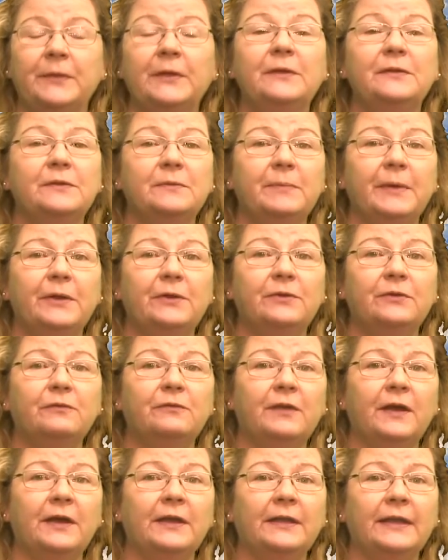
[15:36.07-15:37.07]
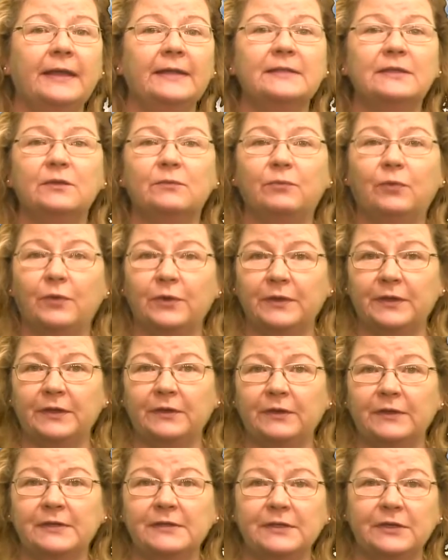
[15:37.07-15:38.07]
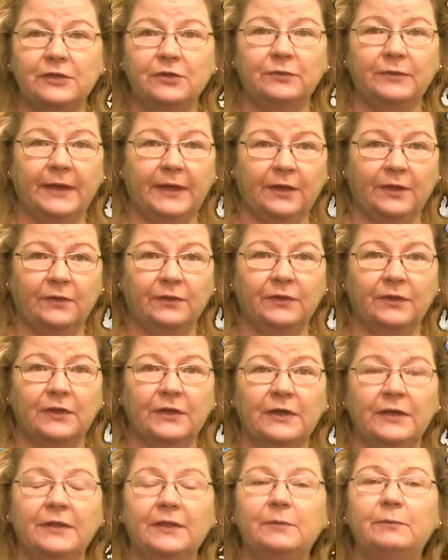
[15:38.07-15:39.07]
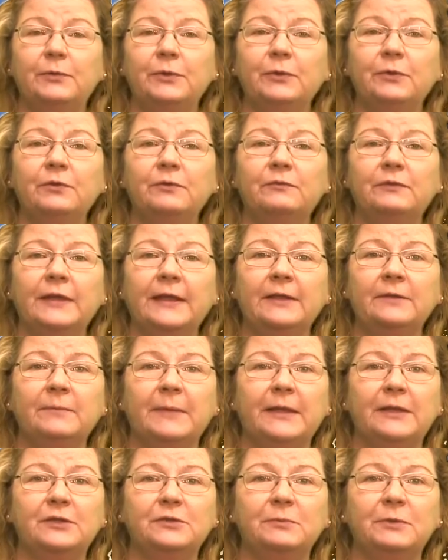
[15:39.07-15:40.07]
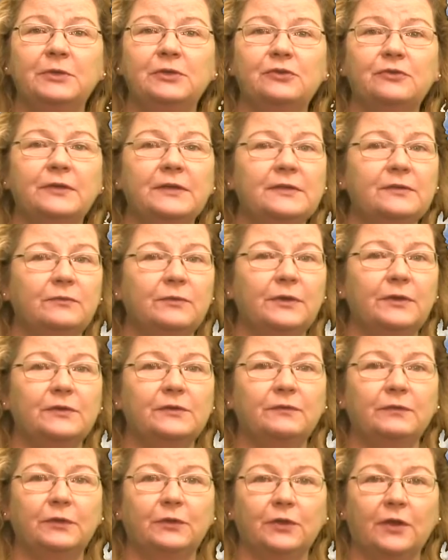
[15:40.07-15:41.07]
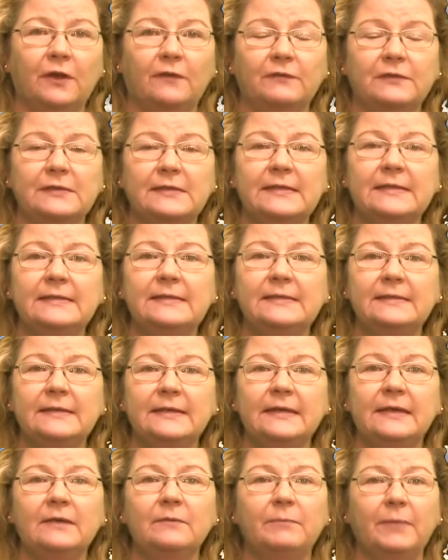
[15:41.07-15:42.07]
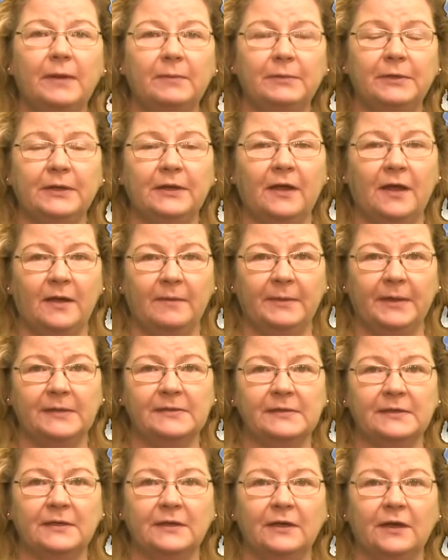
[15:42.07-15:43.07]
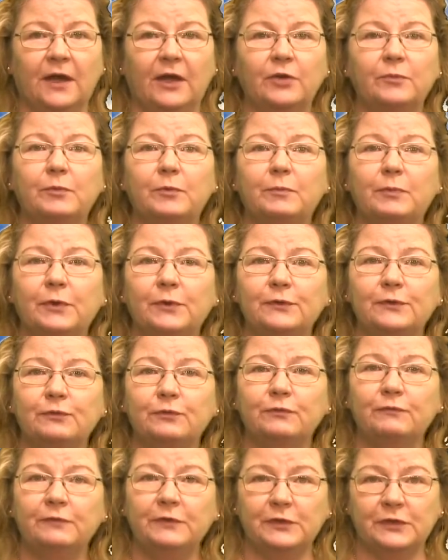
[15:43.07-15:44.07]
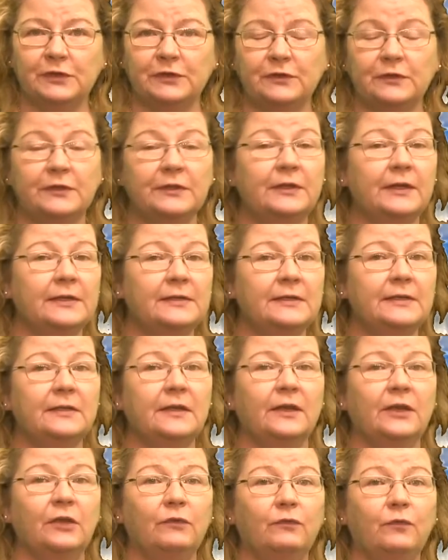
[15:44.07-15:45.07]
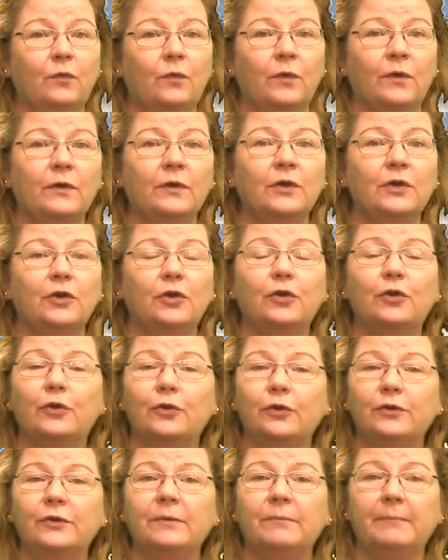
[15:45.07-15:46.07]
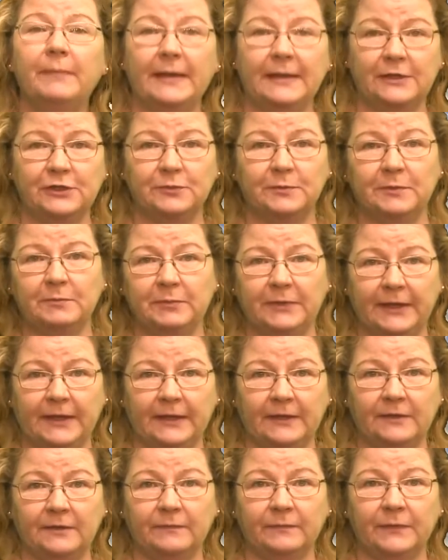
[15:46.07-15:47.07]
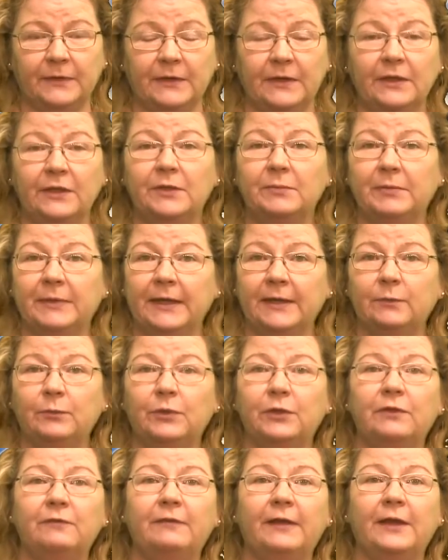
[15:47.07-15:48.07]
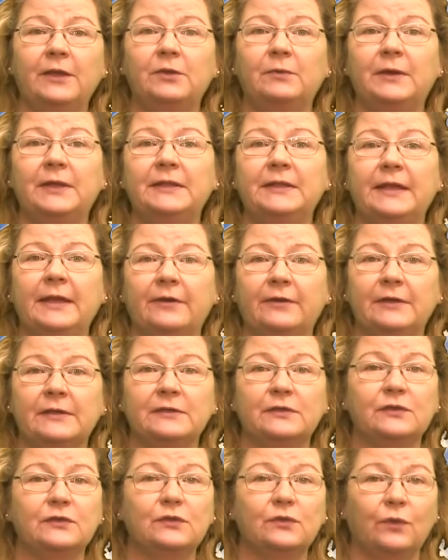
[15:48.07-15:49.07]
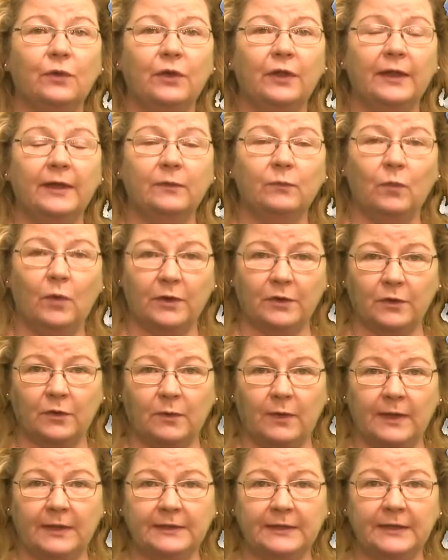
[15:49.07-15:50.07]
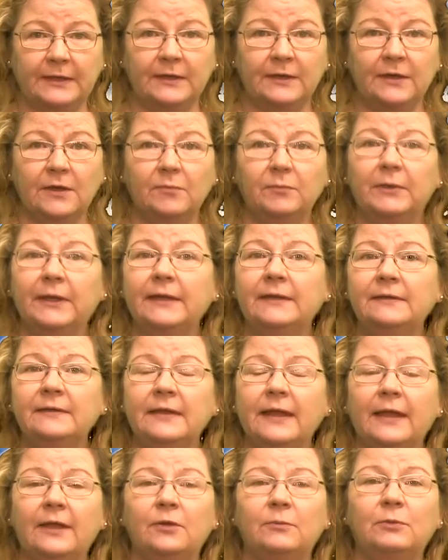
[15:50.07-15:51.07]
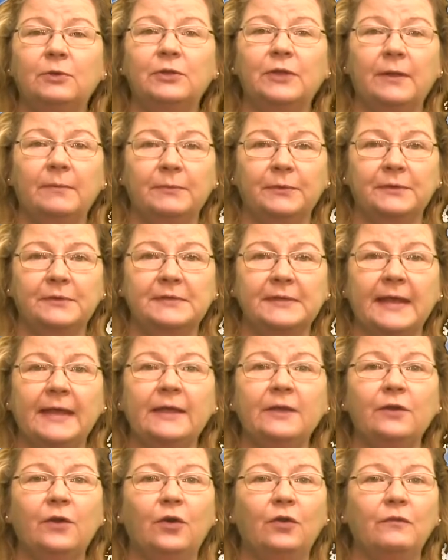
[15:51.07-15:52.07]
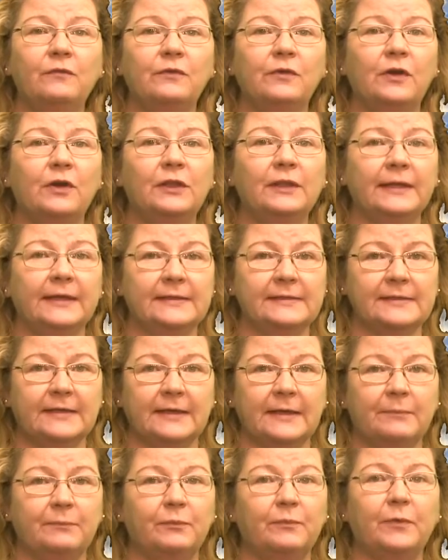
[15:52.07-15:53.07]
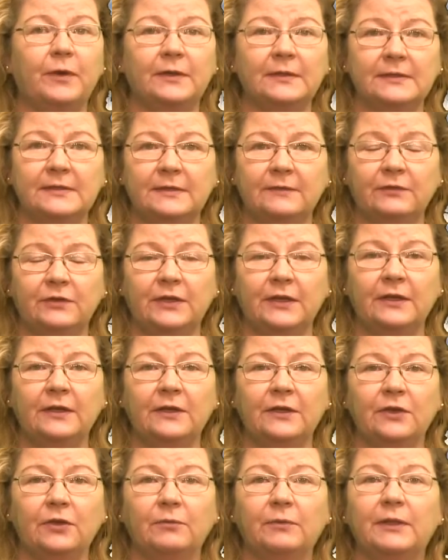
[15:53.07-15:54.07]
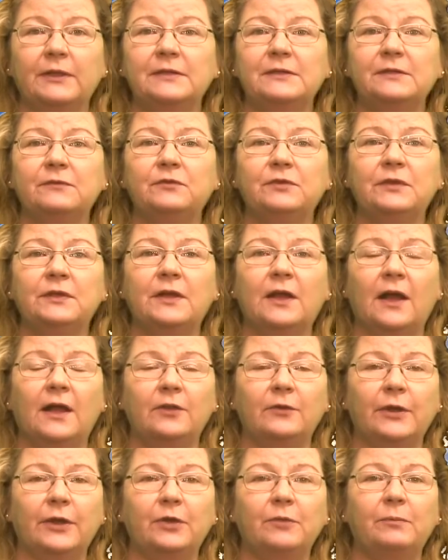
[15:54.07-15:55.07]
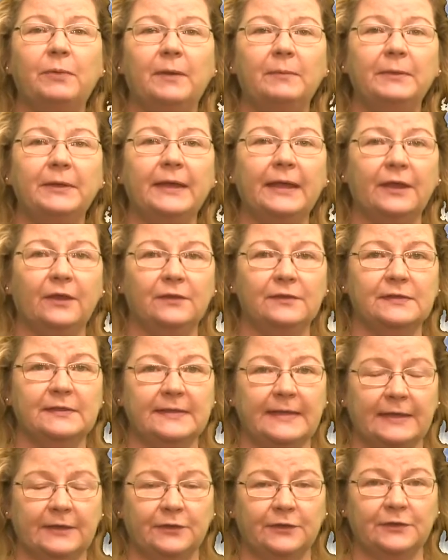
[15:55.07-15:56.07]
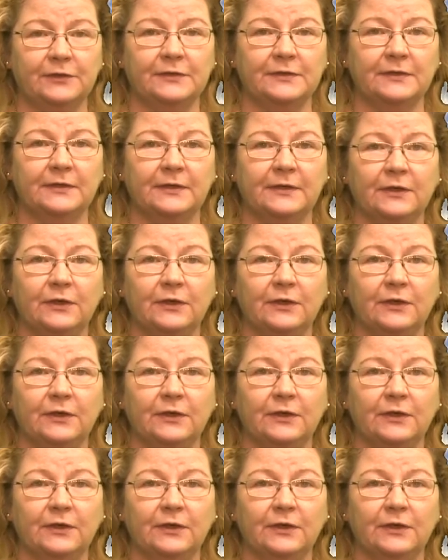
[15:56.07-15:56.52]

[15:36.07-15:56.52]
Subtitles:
To better define and support their continued health, the Bureau of Land Management Tres Rios Field Office is seeking public comment on a proposed revision to the 1994 Herd Management Plan. The plan will evaluate the area's soil and water quality, plant and animal numbers, and overall landscape productivity relative to the Colorado Public Health Standards.